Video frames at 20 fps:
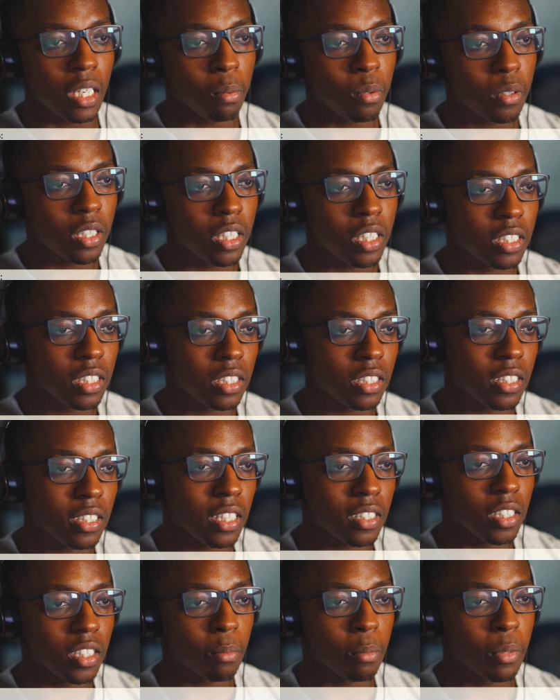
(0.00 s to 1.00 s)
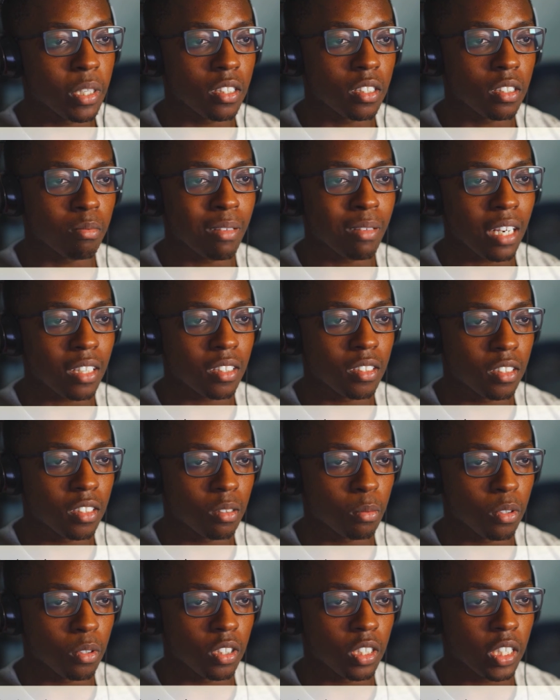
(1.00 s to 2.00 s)
your business practices will
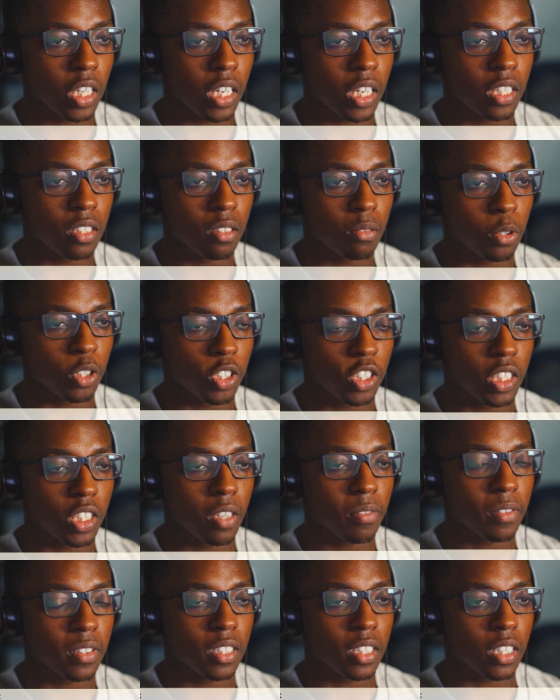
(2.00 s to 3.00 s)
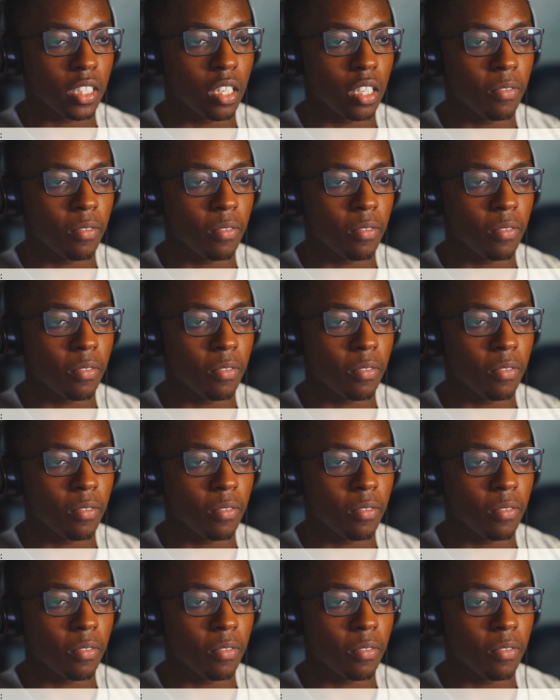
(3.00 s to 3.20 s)
shift significantly.